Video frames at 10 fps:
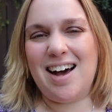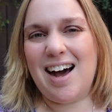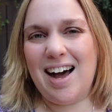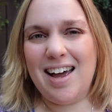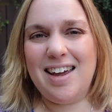
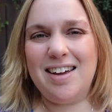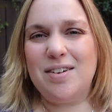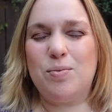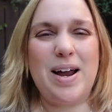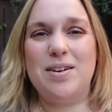I
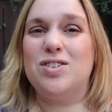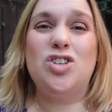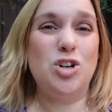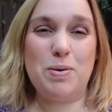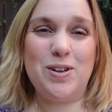write
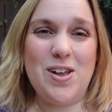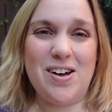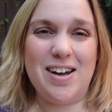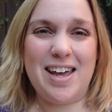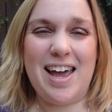super
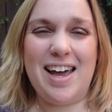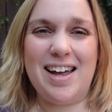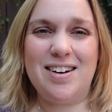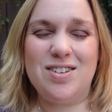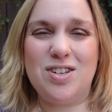long,
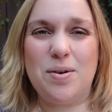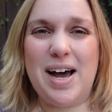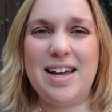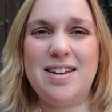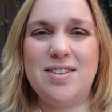and so
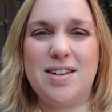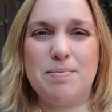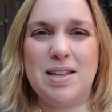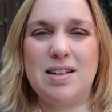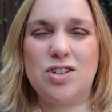I need
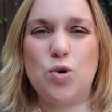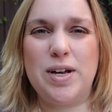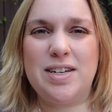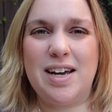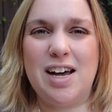something that's
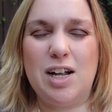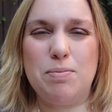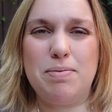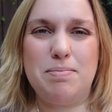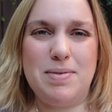going to
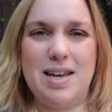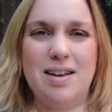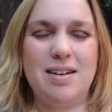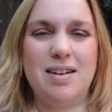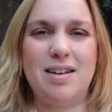help me